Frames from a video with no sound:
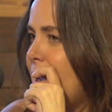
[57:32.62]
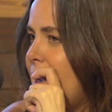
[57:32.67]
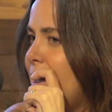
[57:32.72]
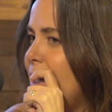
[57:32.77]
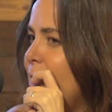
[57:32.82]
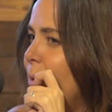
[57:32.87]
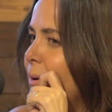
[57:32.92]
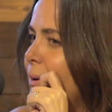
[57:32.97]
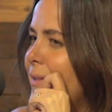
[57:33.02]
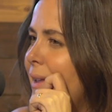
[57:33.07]

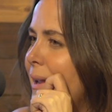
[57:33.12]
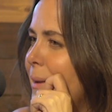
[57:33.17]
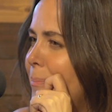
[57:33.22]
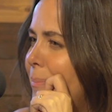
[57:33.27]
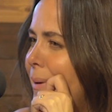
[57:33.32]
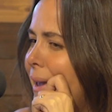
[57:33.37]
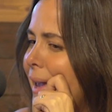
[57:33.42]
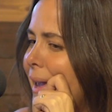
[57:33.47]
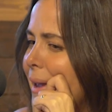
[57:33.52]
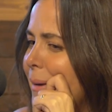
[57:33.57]
And you were
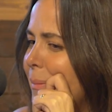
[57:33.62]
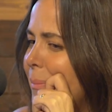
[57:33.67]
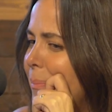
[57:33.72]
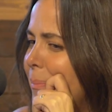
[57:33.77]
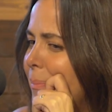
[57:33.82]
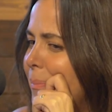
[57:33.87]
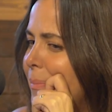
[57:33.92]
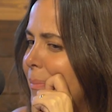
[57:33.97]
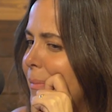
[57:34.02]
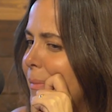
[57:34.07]
like, babe,
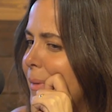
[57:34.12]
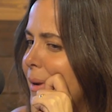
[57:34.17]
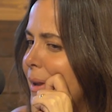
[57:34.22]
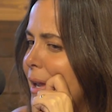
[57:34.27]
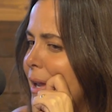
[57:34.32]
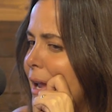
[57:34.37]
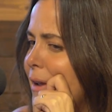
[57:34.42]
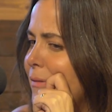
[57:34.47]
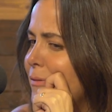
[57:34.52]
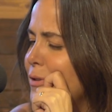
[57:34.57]

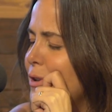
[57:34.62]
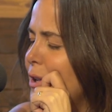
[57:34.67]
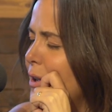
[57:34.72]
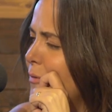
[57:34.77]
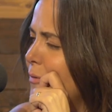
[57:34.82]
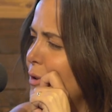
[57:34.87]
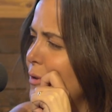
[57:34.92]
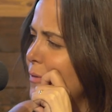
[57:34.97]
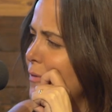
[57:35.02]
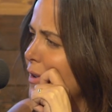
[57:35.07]

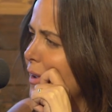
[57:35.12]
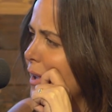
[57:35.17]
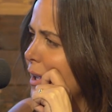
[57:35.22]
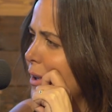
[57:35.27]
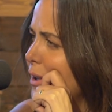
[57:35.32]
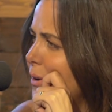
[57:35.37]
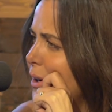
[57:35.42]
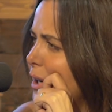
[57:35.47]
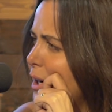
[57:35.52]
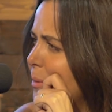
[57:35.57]
if you feel
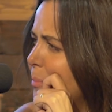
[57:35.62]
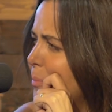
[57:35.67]
like you need to